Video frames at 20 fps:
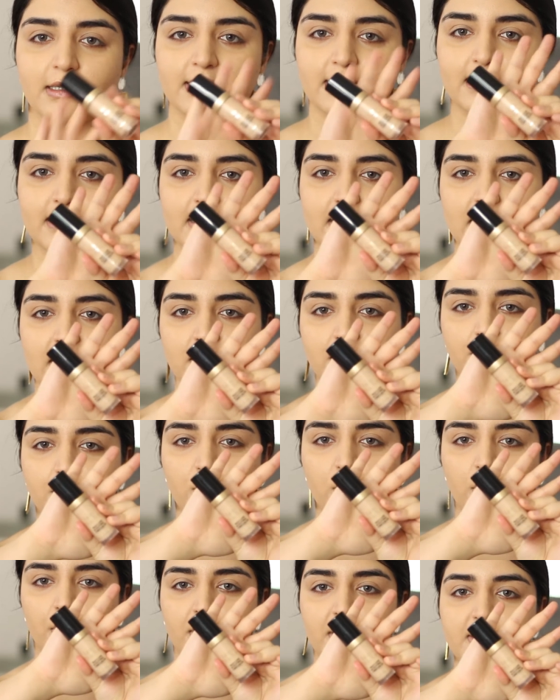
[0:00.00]
this is the
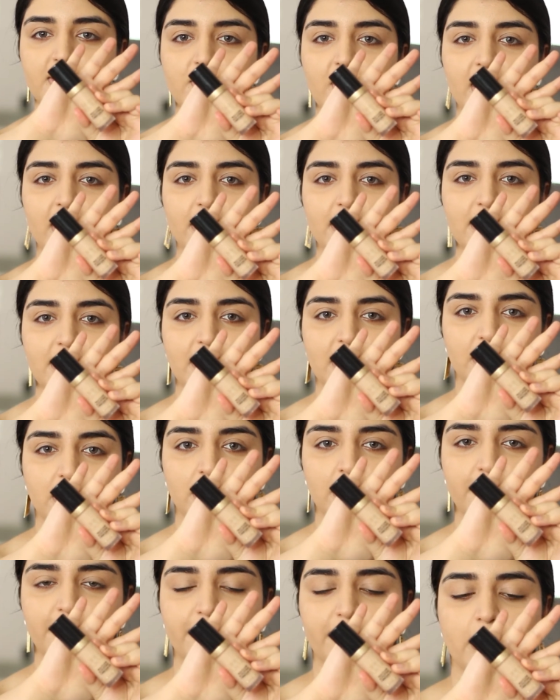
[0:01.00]
Born This Way
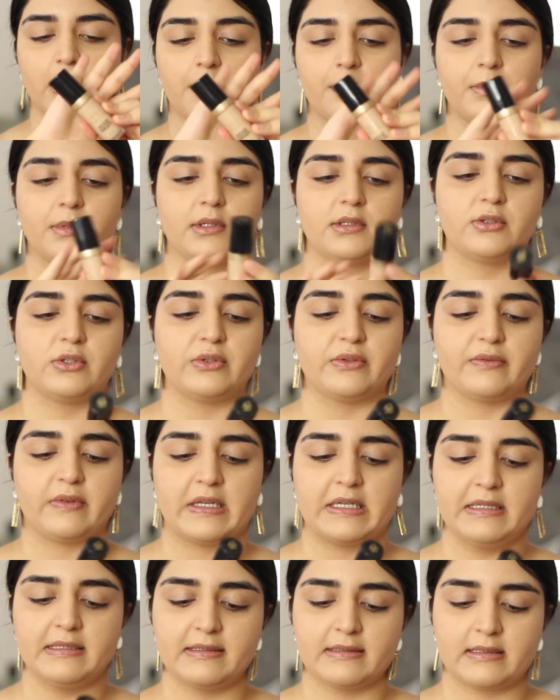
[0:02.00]
concealer from Too
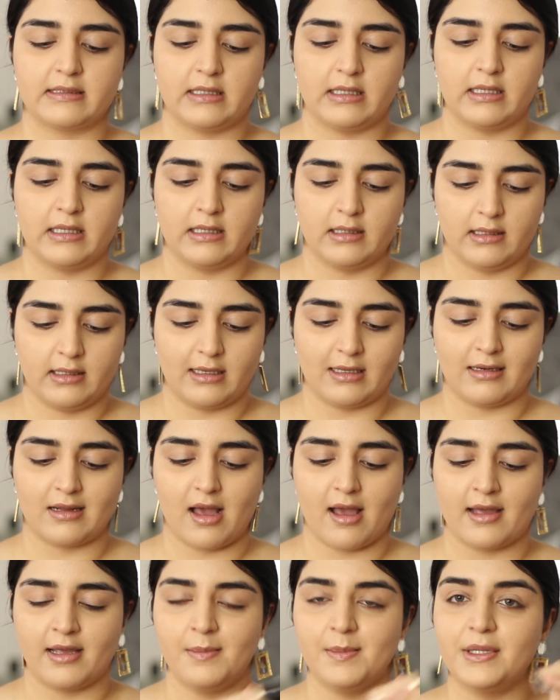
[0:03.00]
Faced, and
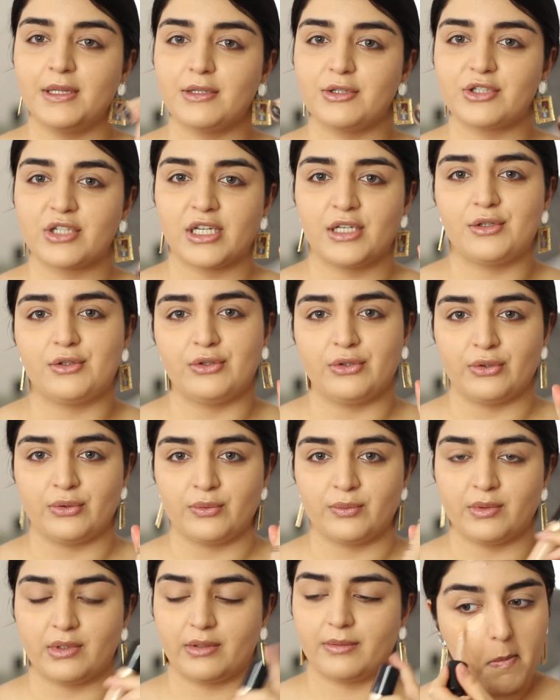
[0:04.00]
I'm in the shade
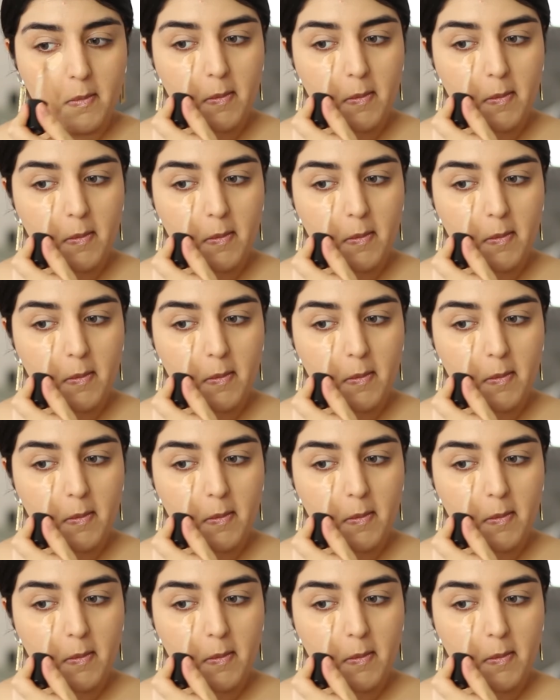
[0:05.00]
Nude.